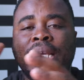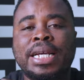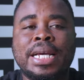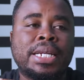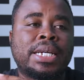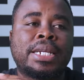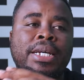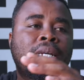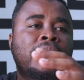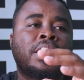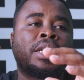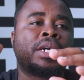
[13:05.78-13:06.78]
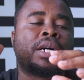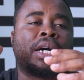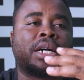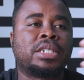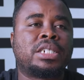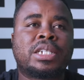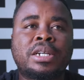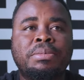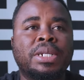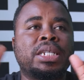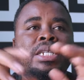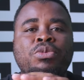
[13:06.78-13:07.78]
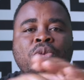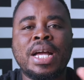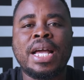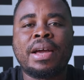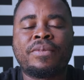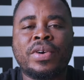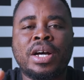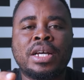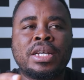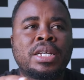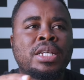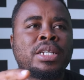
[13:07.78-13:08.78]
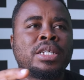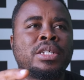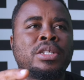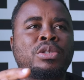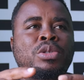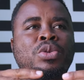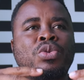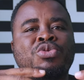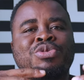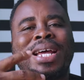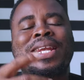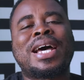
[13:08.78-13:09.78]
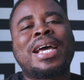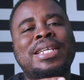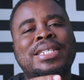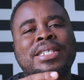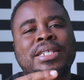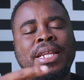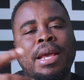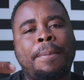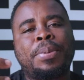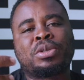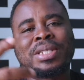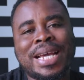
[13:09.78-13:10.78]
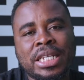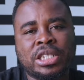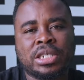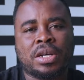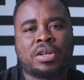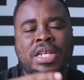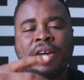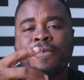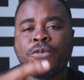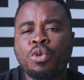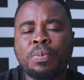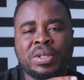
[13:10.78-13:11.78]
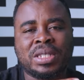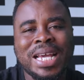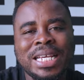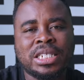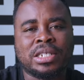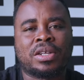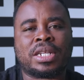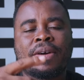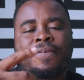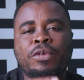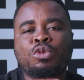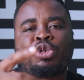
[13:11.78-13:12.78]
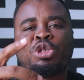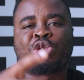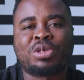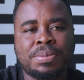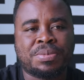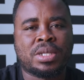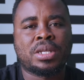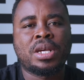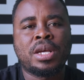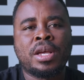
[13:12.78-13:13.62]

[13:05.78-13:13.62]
UK, Canada, uh, Germany, wherever, to realize their potential, their full potential, their full dreams.